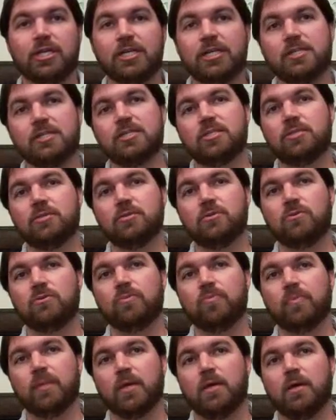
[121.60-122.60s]
need to,
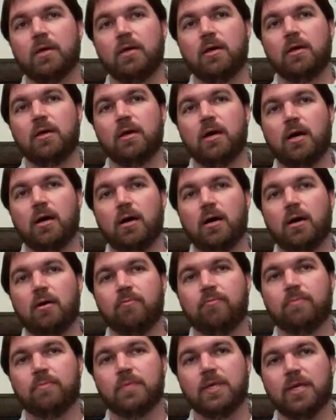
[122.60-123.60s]

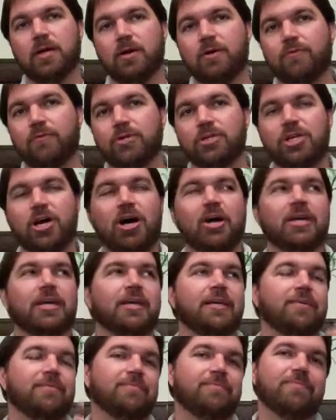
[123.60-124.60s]
if we're
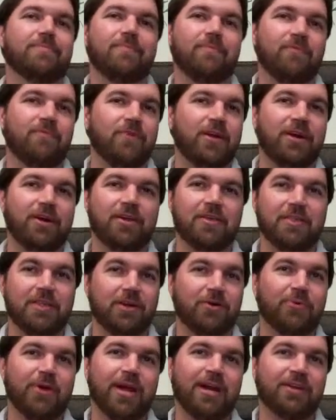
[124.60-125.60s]
talking very
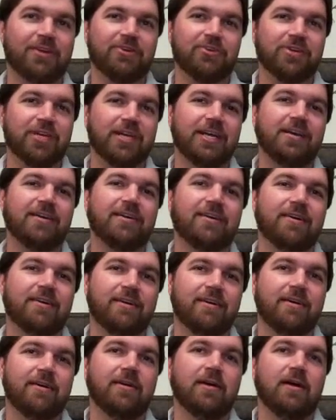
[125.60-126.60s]
theoretical here,
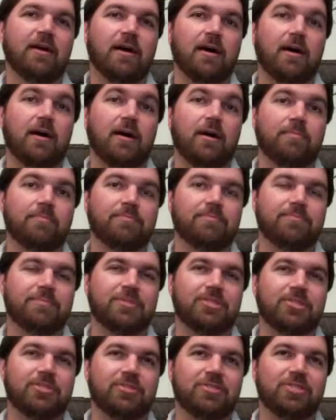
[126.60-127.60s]

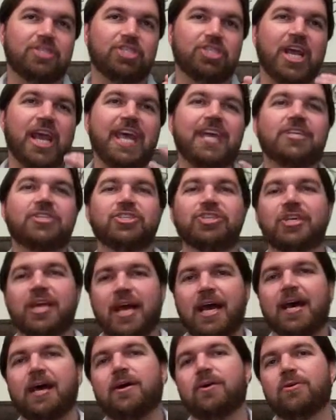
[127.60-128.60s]
changing
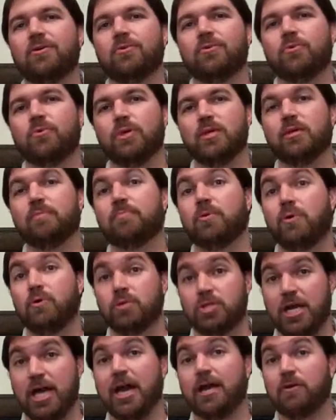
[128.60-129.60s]
how we
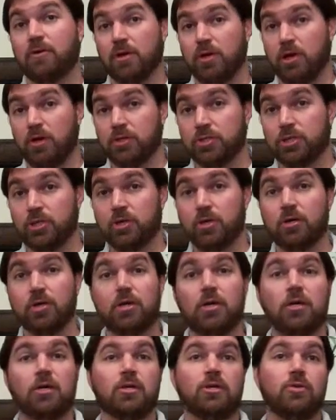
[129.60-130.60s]
approach agriculture
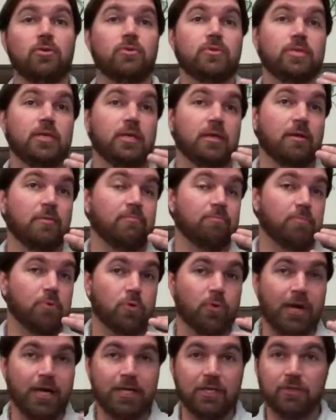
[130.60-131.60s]
using
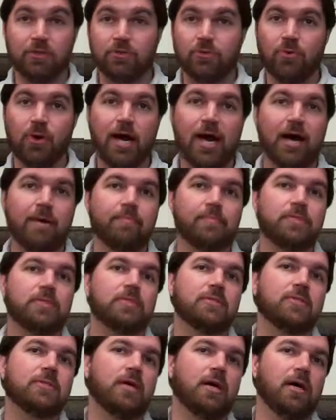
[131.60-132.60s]
perennial
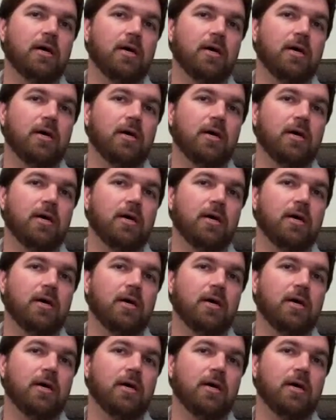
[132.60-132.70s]
crops